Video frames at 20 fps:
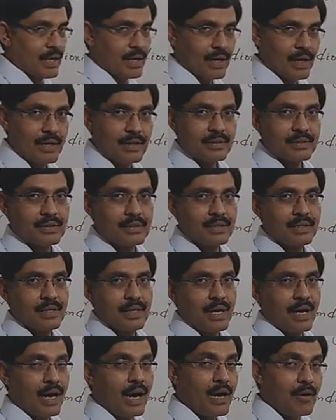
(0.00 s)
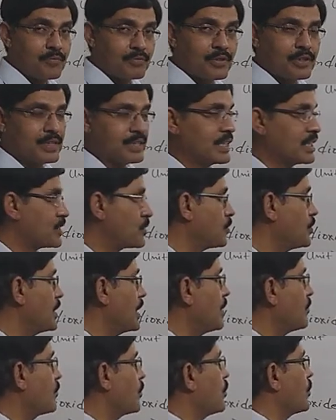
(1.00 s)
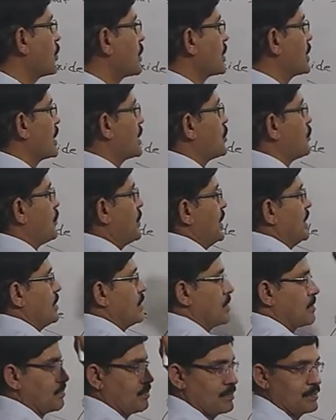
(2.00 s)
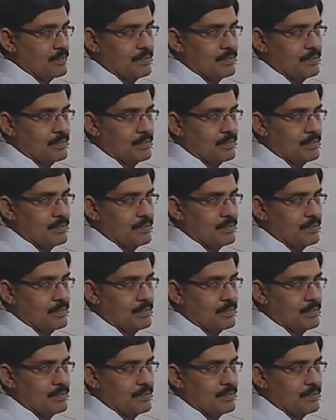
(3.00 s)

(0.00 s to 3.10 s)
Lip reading: the earth. After this we have got the space.